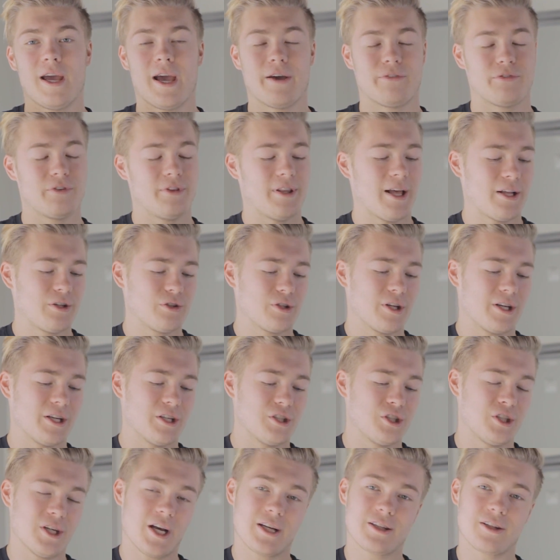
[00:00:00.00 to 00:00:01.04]
After that, you can
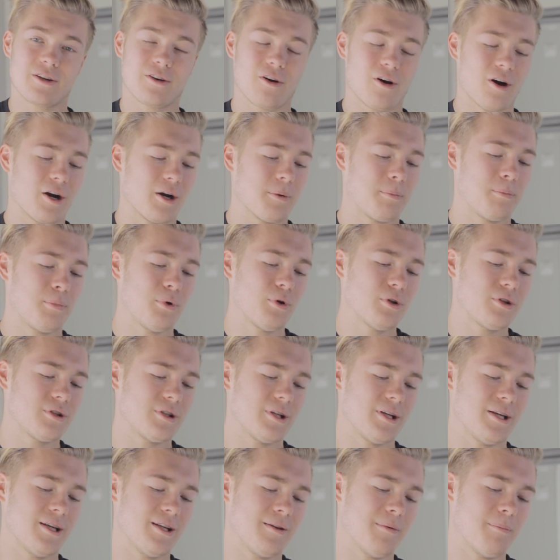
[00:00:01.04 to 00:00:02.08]
eject the card, put
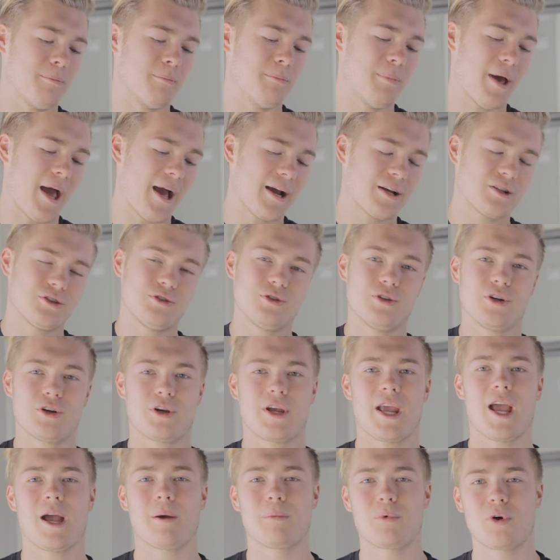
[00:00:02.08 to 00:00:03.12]
it back to your
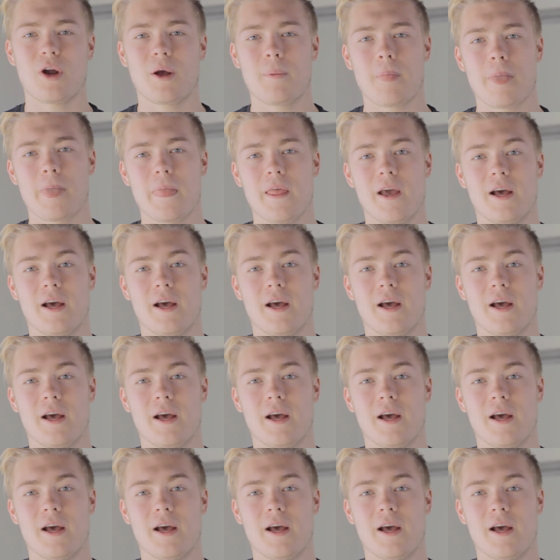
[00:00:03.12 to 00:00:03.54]
camera,